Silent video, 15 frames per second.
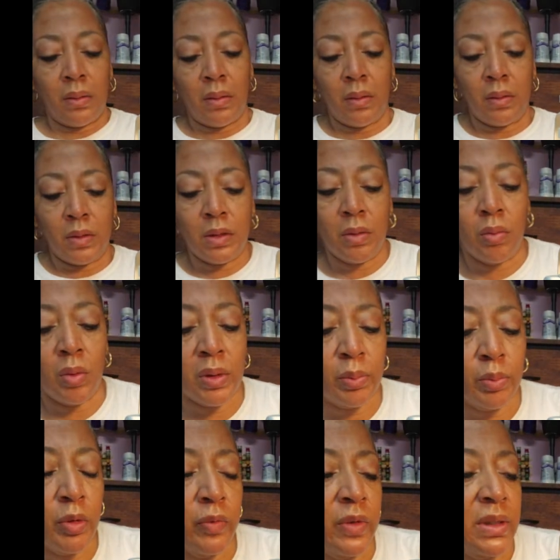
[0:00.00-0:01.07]
I'm still going to
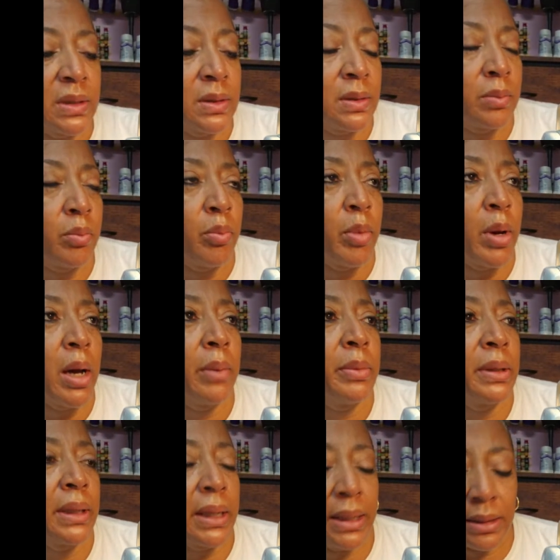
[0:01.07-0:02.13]
move this
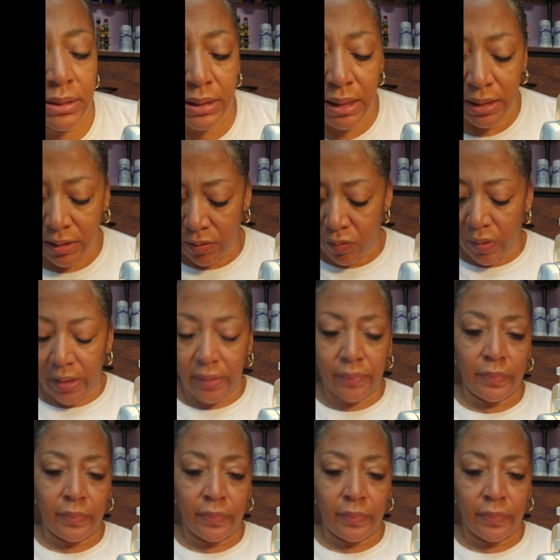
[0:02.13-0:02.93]
bobbin case out of the way.